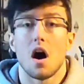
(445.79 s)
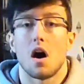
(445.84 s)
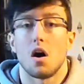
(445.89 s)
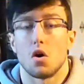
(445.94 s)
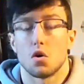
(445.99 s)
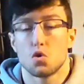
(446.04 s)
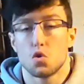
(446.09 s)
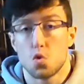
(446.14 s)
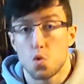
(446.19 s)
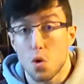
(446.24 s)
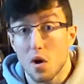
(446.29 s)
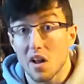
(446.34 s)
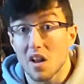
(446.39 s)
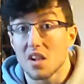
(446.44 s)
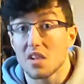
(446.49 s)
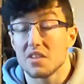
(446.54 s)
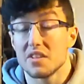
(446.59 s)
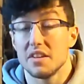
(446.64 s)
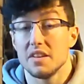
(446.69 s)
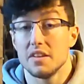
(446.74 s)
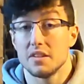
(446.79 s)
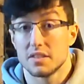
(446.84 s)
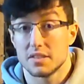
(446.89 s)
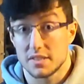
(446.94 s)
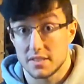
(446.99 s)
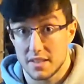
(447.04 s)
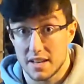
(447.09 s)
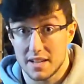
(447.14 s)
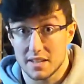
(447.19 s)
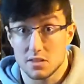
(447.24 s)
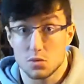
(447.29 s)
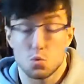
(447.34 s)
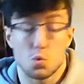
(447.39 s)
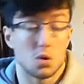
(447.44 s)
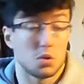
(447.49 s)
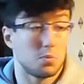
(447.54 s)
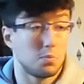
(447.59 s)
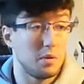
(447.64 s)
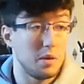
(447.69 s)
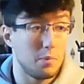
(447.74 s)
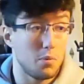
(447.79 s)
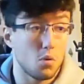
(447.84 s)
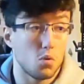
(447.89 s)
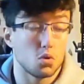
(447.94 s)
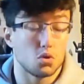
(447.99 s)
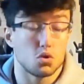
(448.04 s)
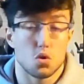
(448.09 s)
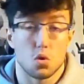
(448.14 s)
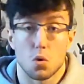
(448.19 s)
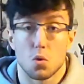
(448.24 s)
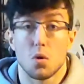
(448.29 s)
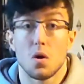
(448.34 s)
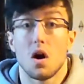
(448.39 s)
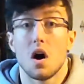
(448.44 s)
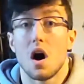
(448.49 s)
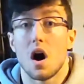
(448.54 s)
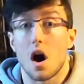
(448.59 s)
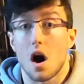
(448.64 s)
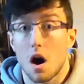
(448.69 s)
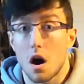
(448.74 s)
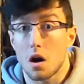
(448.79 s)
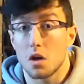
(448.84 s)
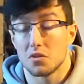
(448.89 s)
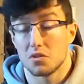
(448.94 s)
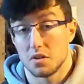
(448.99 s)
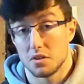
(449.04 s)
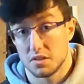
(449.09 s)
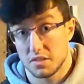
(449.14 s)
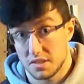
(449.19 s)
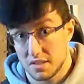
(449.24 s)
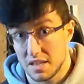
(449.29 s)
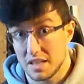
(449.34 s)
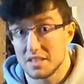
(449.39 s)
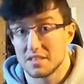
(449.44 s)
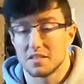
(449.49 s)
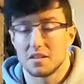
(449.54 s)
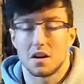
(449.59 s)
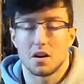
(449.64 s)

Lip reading: are quality sets, what people would call hard sets,